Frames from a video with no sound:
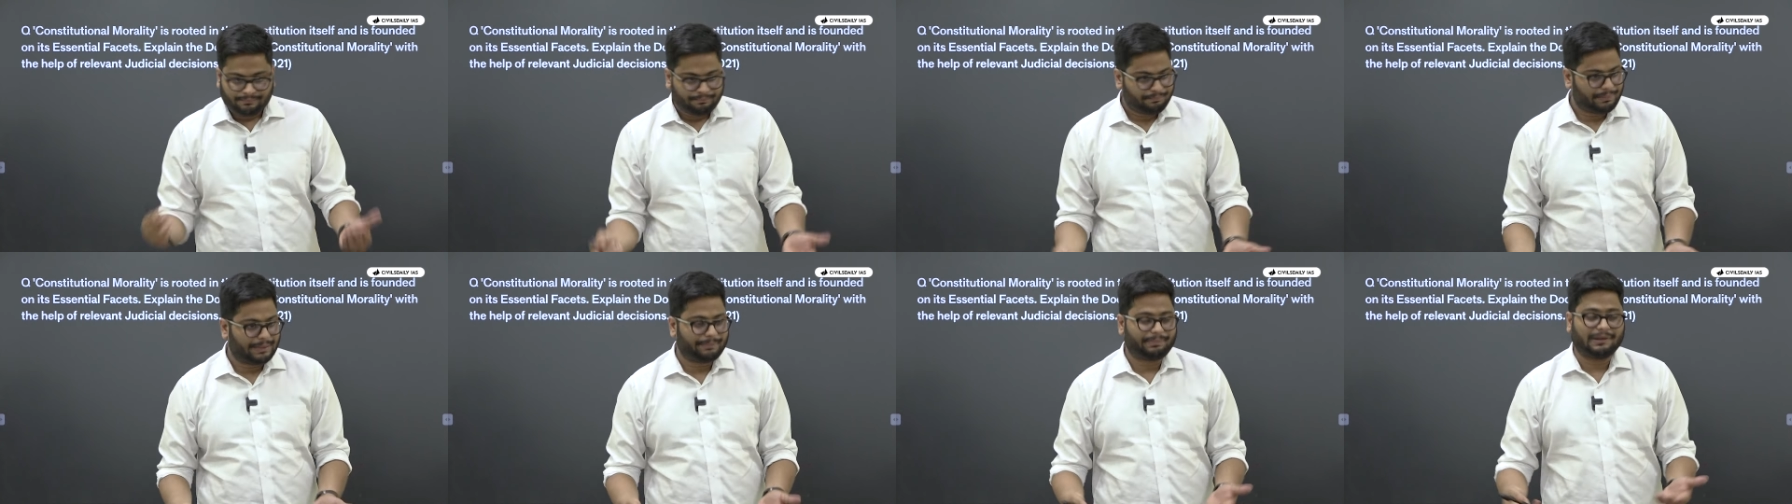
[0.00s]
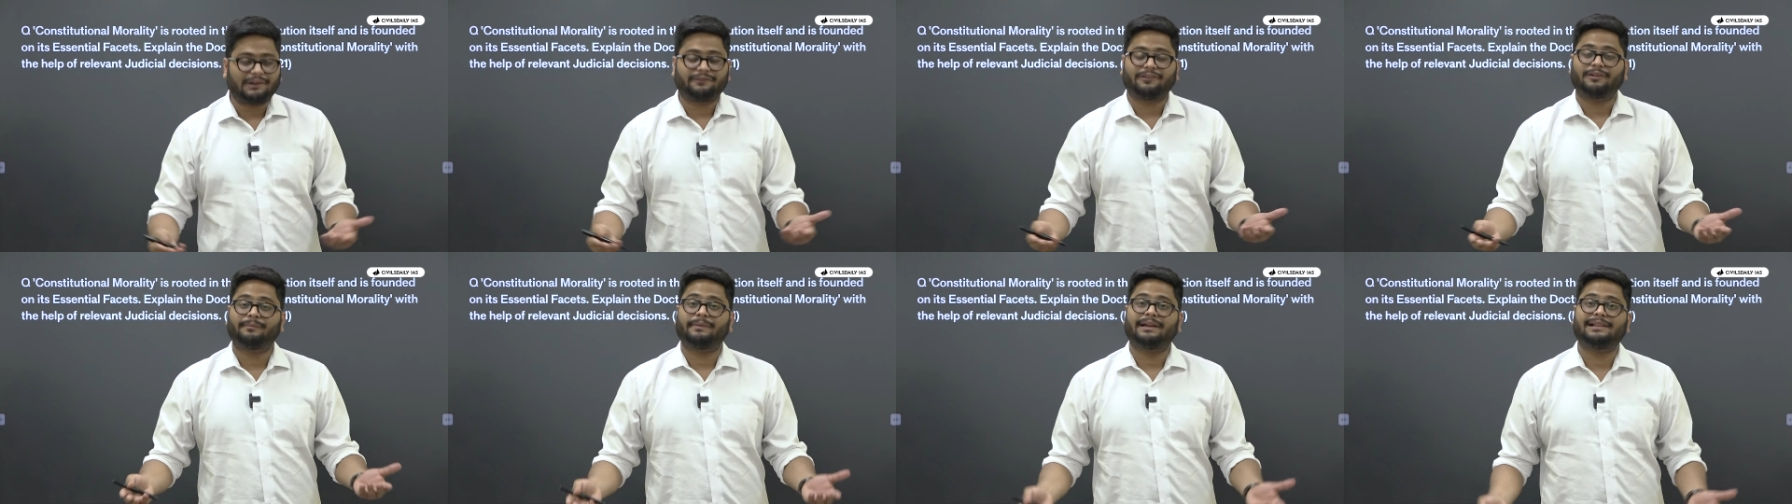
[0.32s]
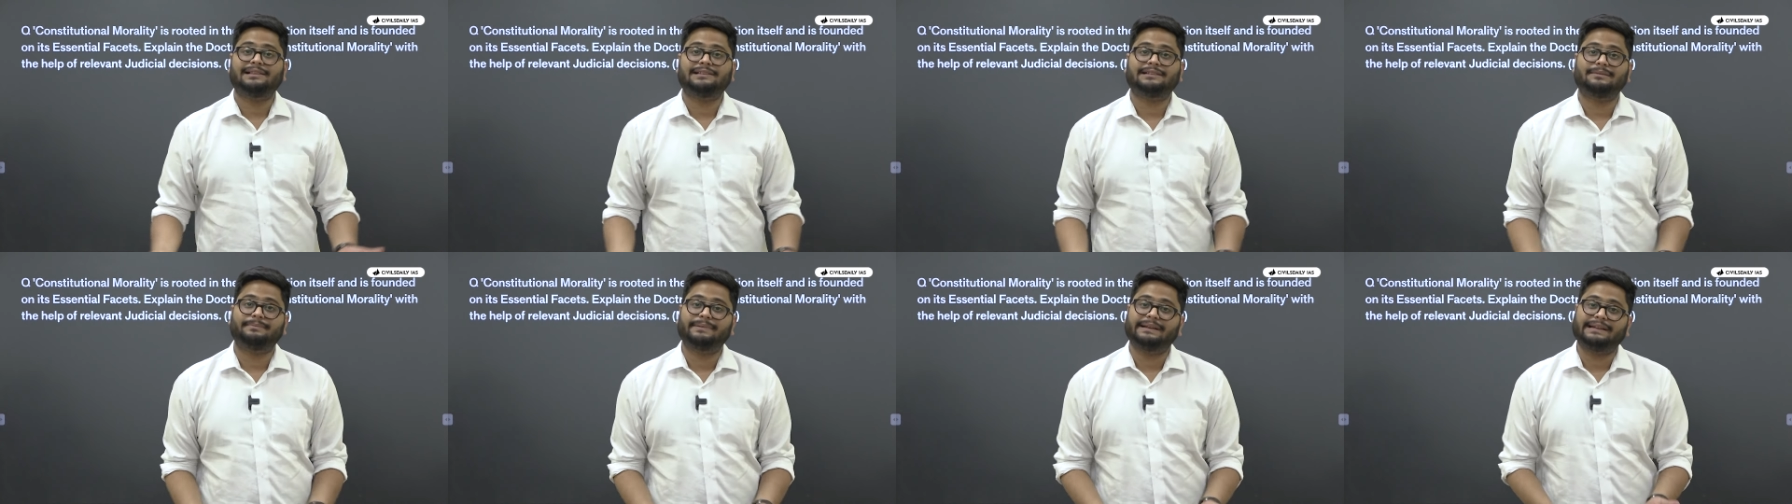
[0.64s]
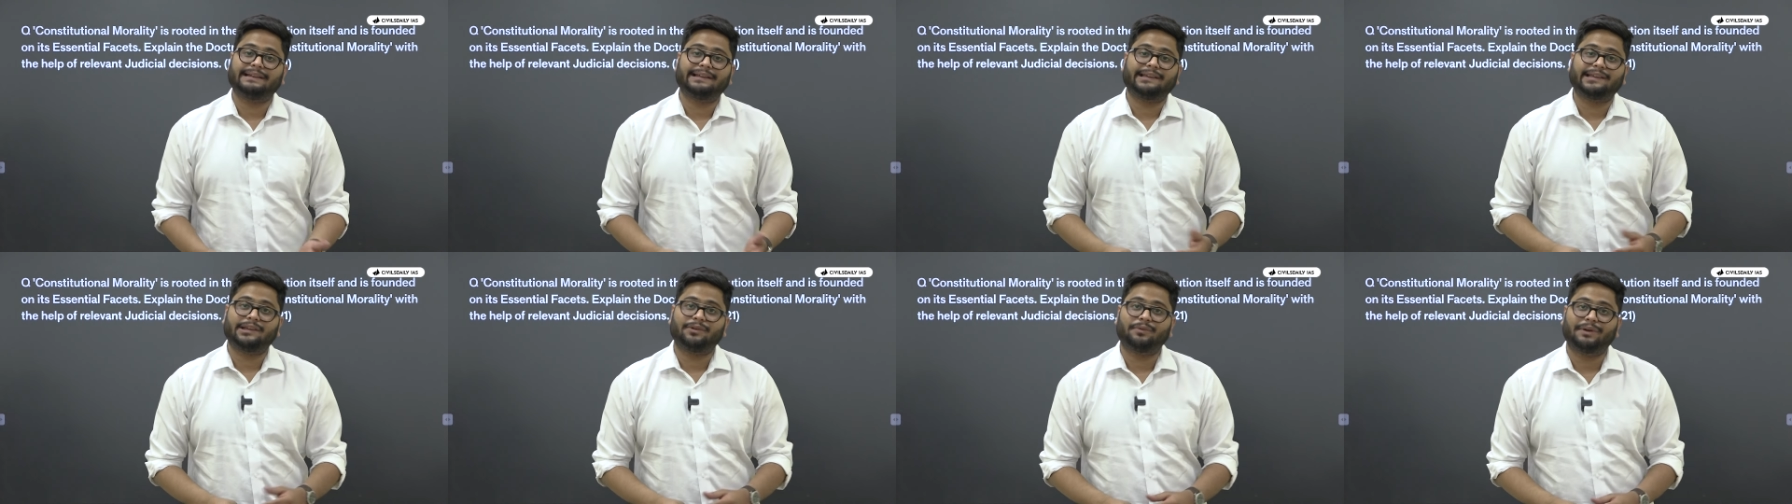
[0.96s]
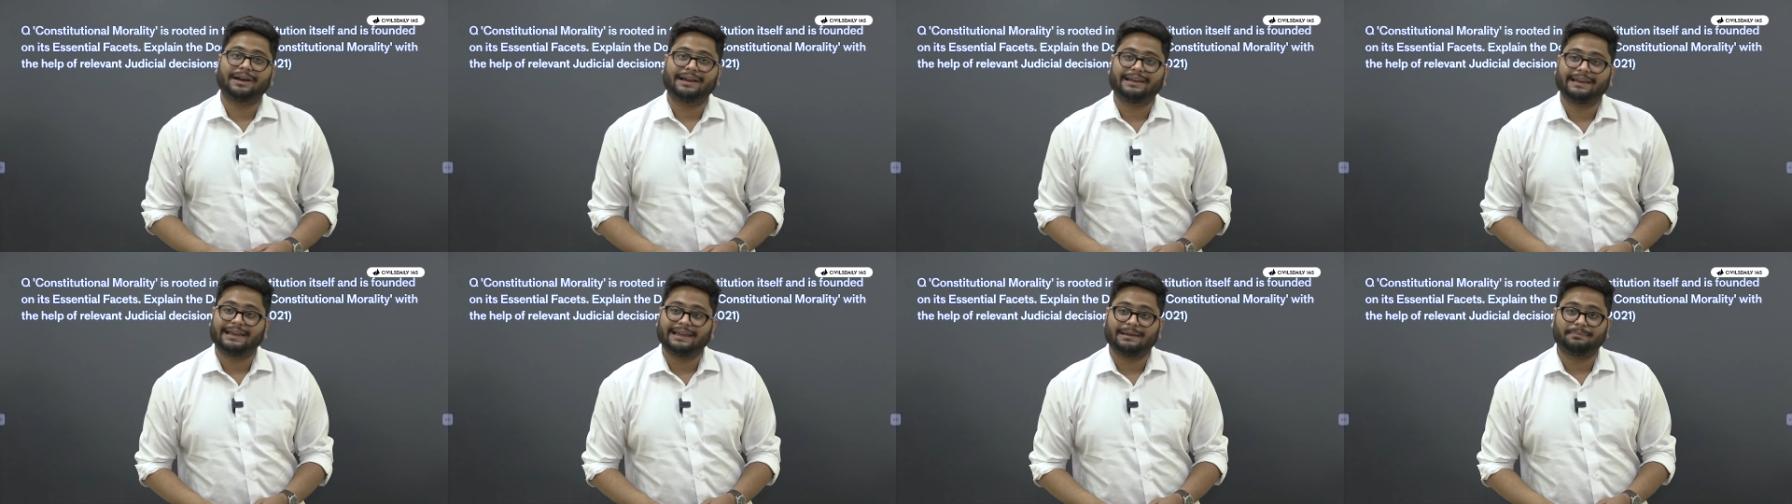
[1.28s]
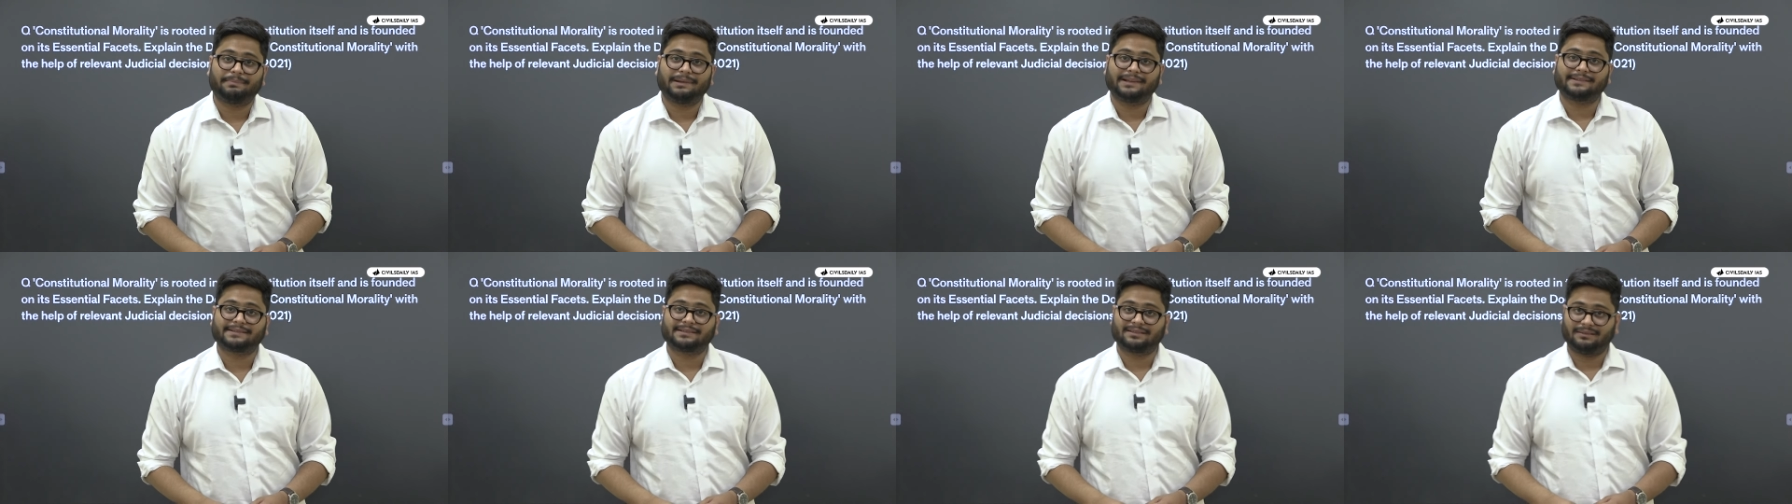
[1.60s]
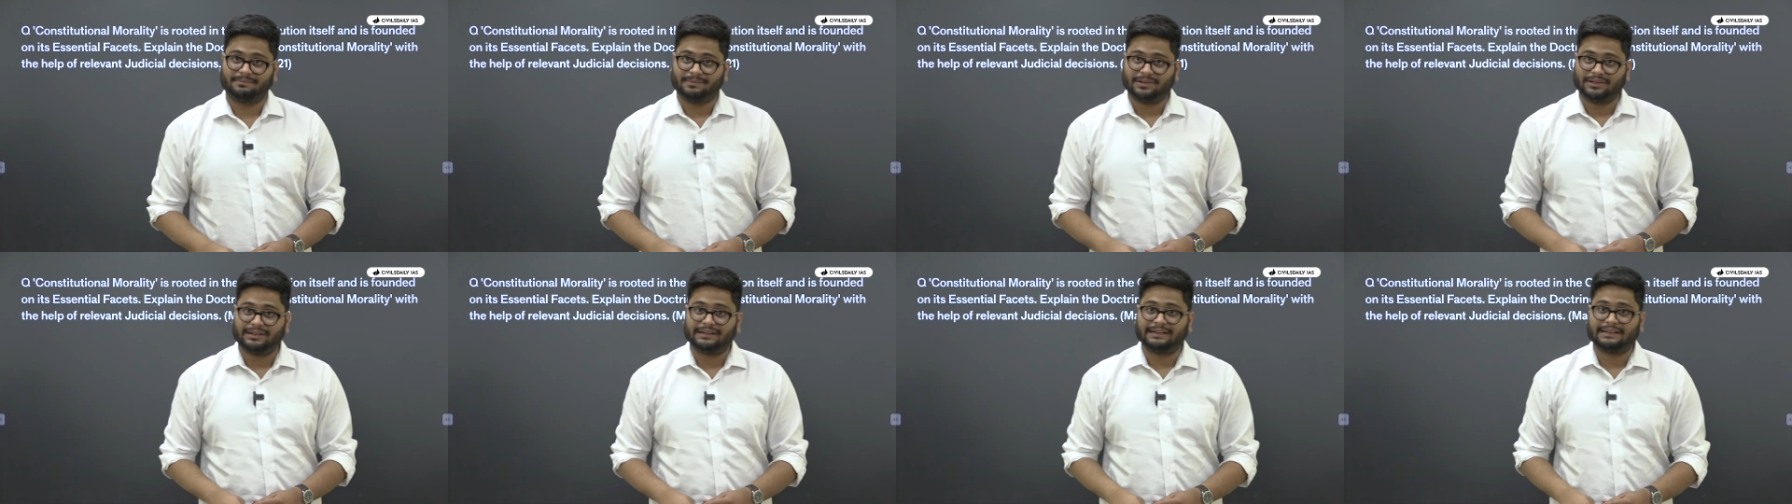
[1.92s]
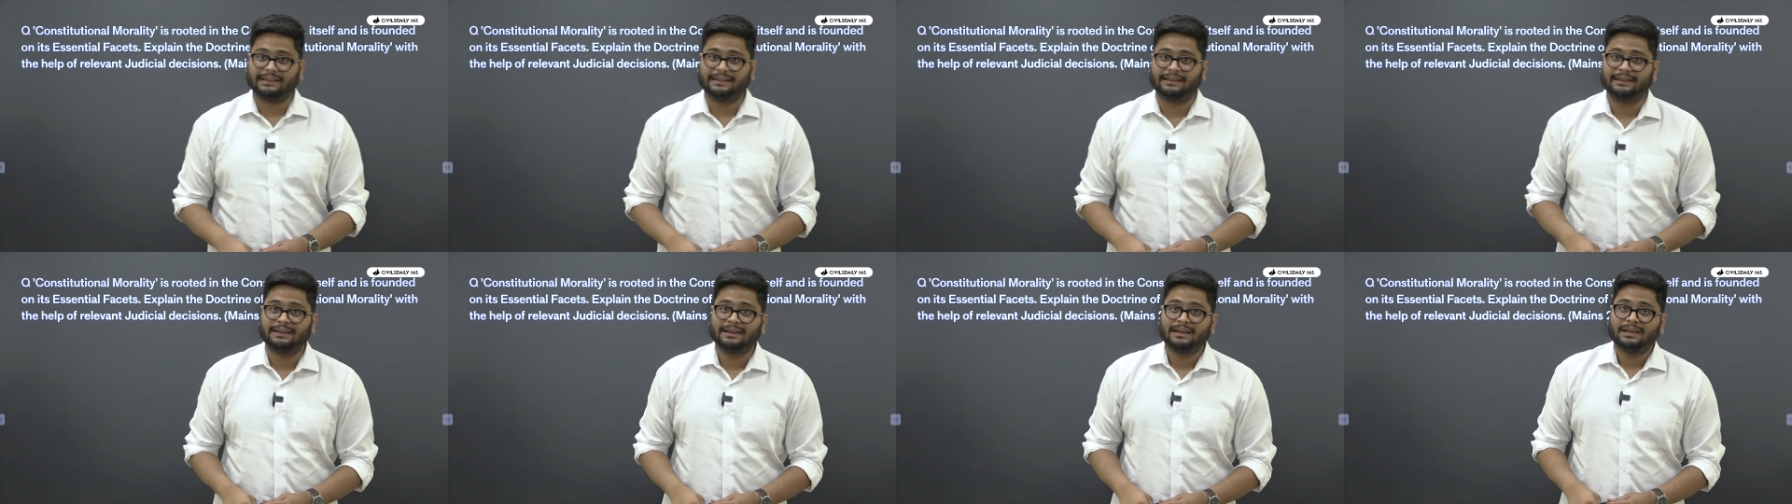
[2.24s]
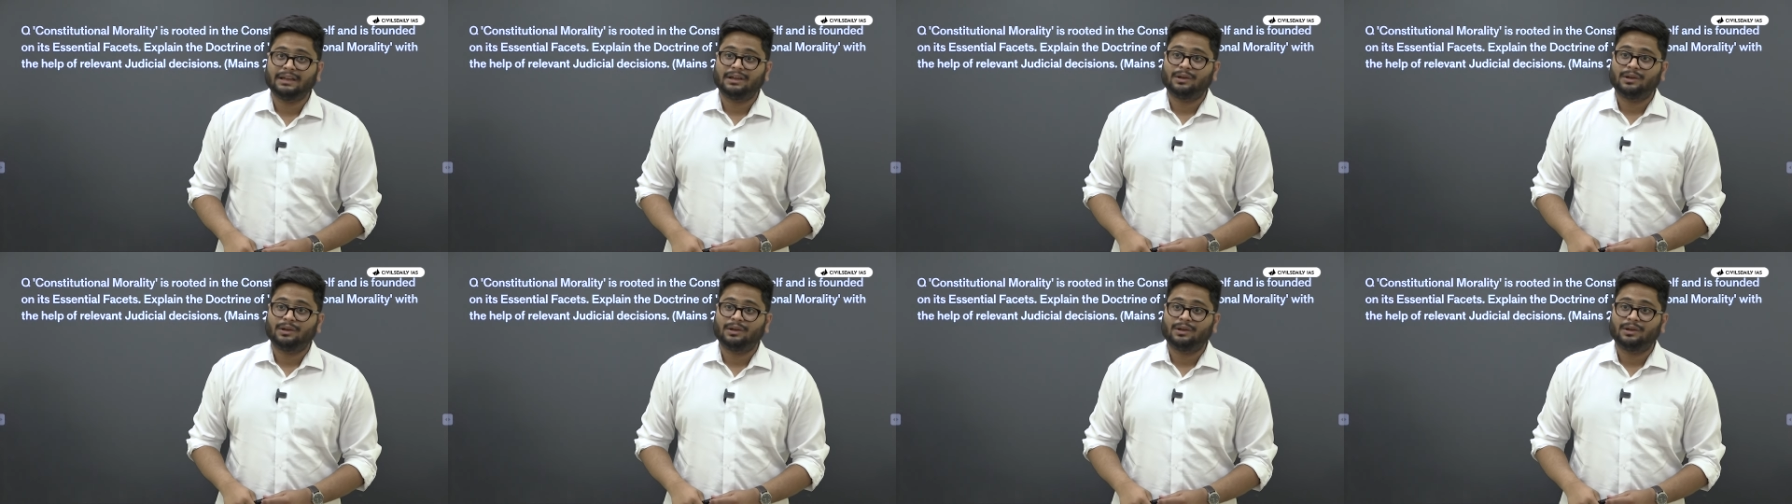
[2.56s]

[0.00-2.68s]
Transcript: people from L G B T Q I A plus community